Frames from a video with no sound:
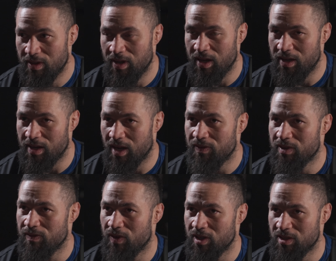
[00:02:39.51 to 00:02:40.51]
And after
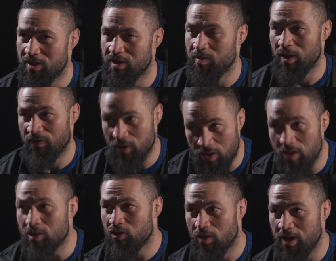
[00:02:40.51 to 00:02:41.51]
the fight she said to me, if you
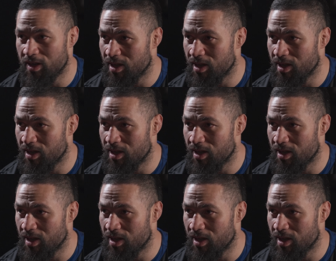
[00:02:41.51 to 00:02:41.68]
don't train